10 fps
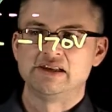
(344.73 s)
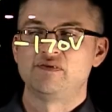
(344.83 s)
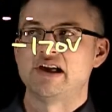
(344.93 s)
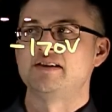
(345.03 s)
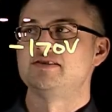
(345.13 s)
if
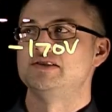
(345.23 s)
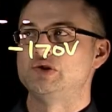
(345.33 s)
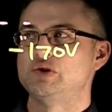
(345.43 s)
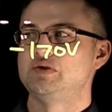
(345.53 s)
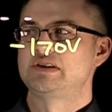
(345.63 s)
that is the
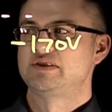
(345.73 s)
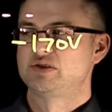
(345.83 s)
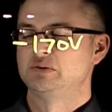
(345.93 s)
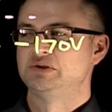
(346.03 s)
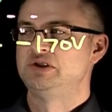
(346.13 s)
truth. So
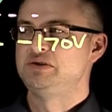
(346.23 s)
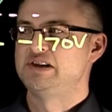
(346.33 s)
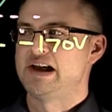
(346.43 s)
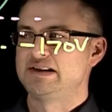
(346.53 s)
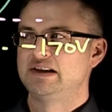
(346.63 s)
we'll do
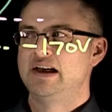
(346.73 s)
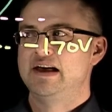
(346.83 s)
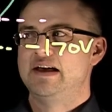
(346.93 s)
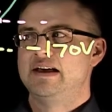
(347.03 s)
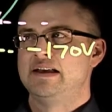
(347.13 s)
that,
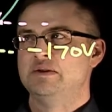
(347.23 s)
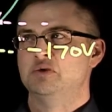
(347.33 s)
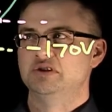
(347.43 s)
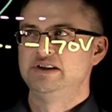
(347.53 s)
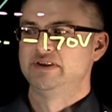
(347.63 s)
and
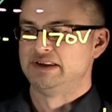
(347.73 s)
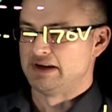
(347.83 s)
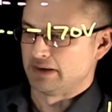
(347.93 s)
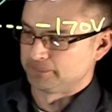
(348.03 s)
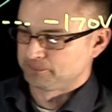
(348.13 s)
we'll leave it there.